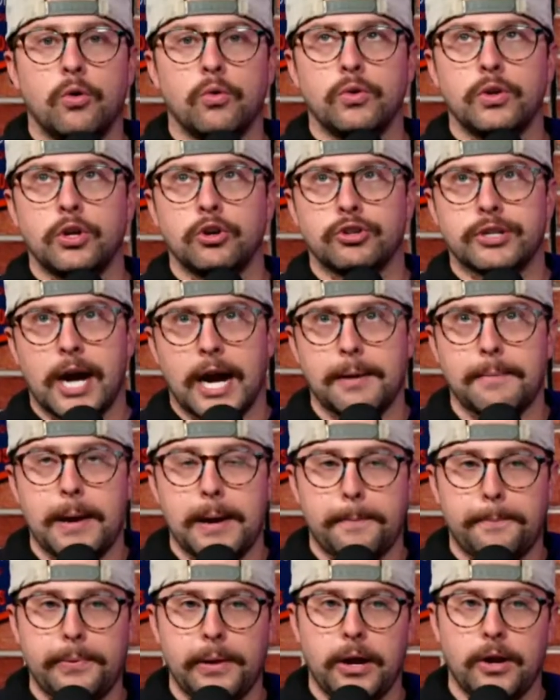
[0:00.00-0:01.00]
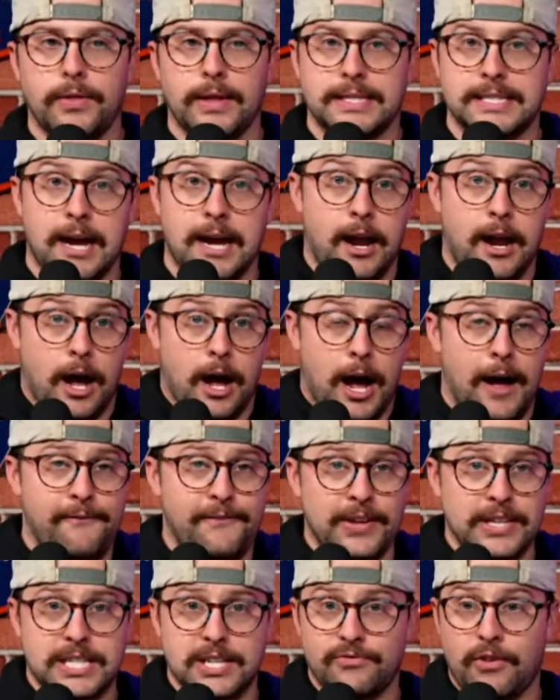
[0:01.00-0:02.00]
you're talking about a player that's got
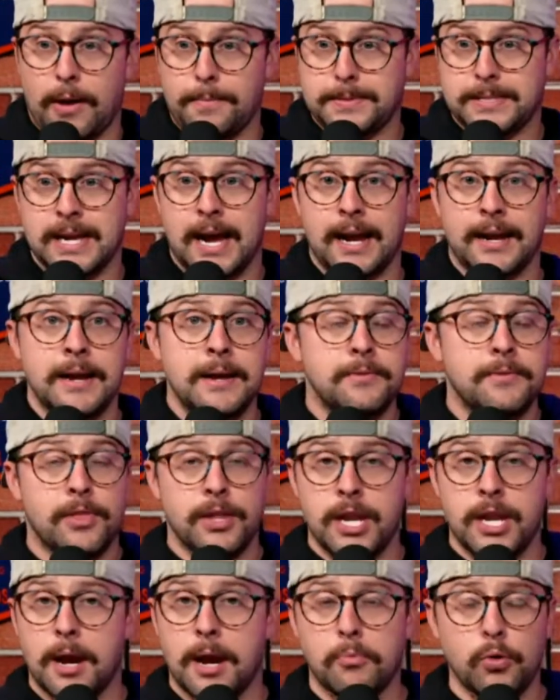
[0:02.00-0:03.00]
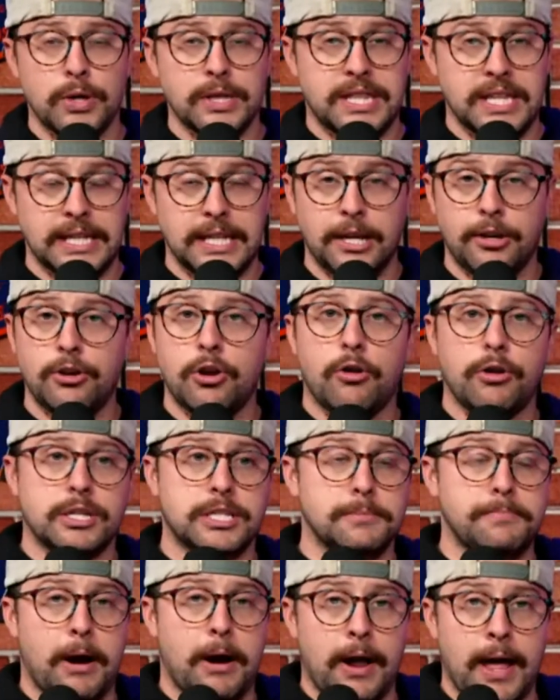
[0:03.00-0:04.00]
offensive upside. The number one thing that you notice
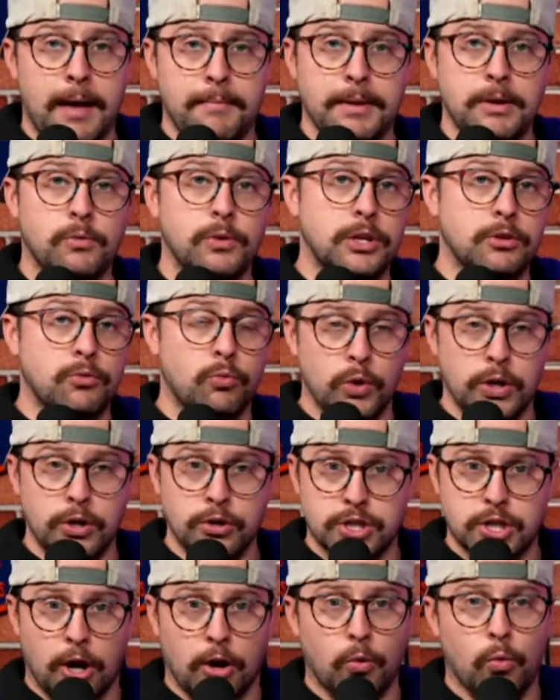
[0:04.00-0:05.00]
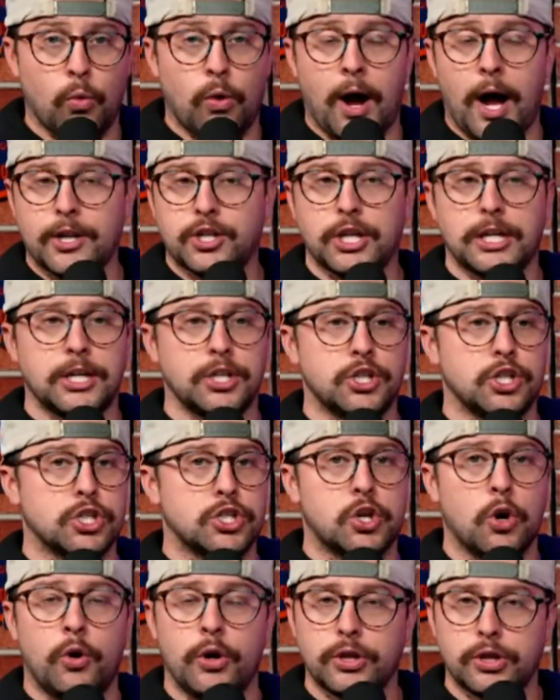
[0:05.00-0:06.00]
about Hemming when you start watching and just
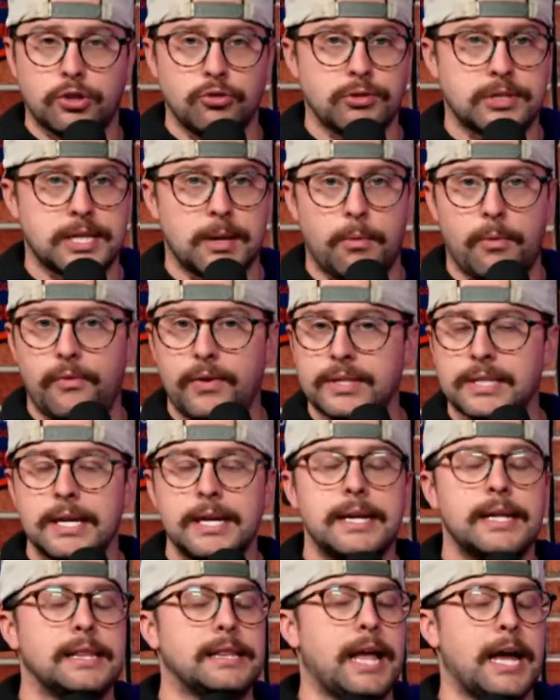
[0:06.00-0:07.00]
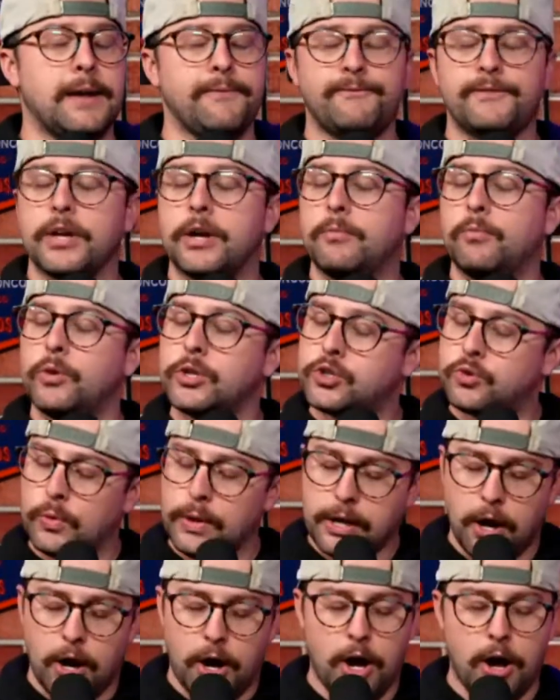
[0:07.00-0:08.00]
going through some of his light film, which we
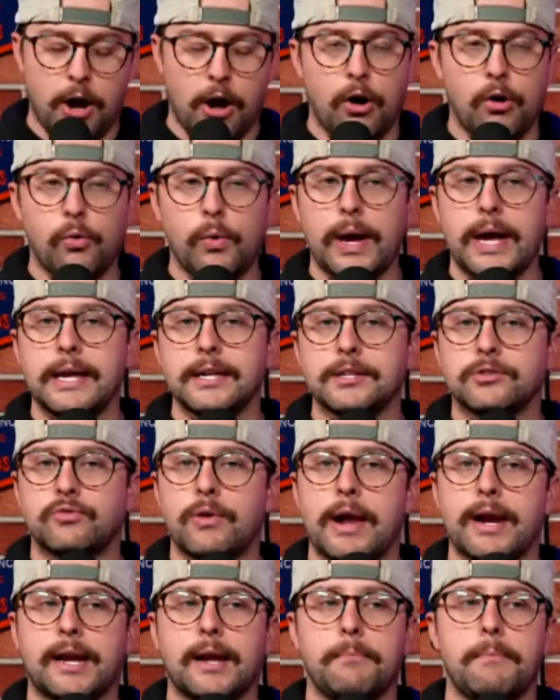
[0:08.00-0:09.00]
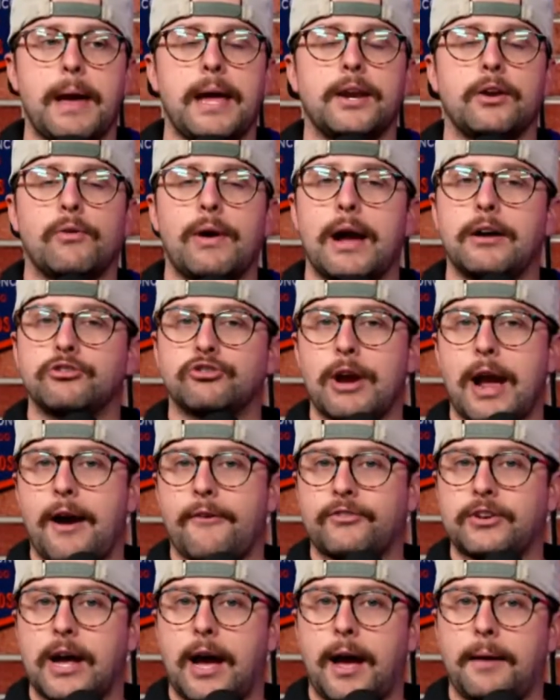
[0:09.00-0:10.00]
always recommend around draft
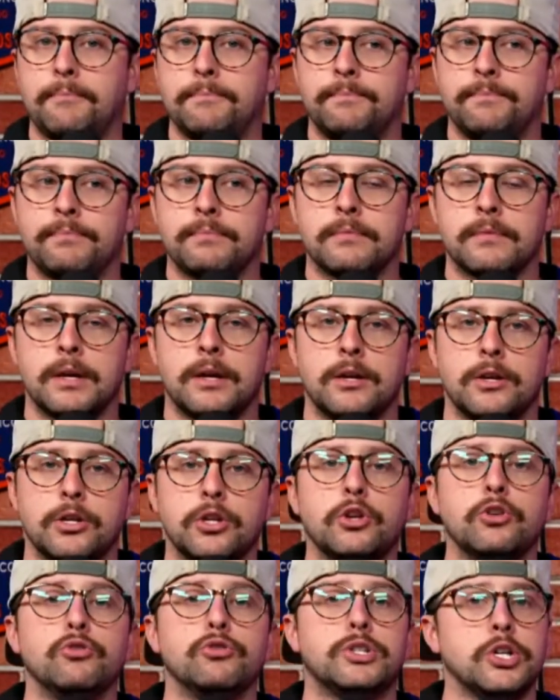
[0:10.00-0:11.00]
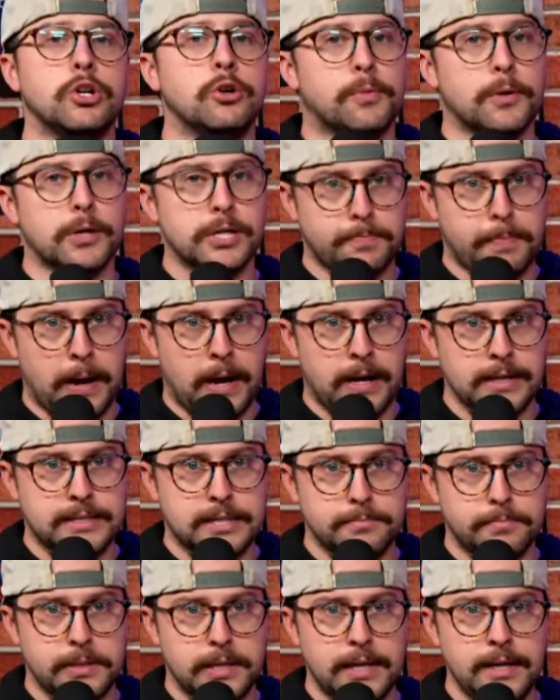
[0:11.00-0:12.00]
time, YouTube
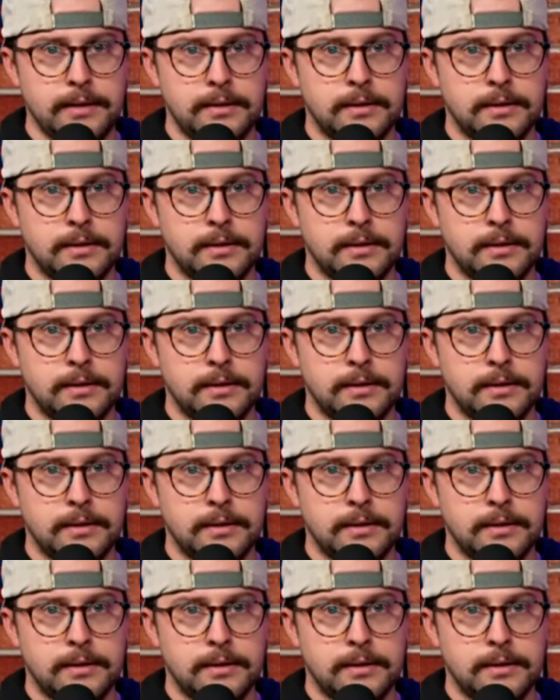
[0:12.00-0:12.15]
responsibly